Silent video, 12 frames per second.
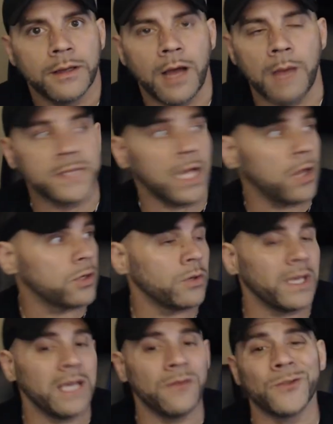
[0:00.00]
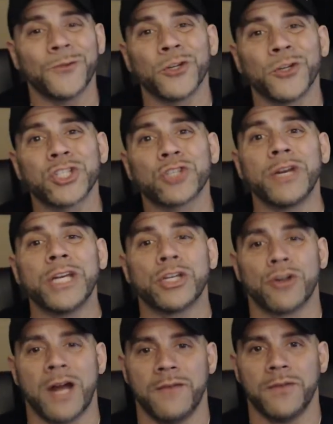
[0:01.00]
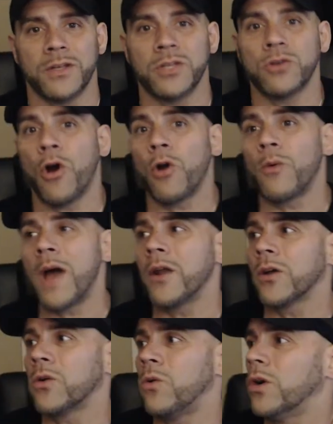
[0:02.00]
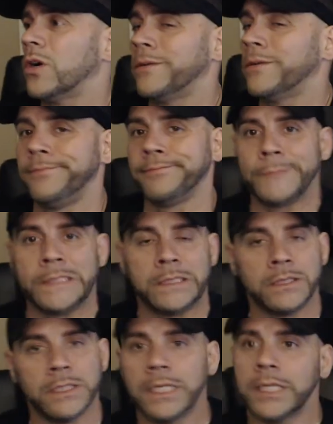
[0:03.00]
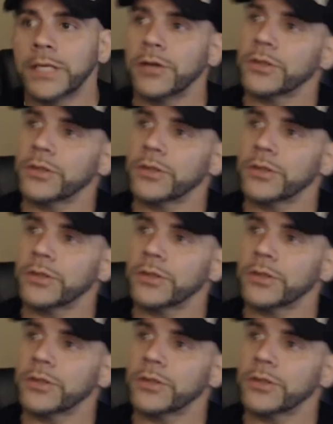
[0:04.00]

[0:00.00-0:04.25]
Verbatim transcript: I'm telling you, even for street driving, you go around a corner, your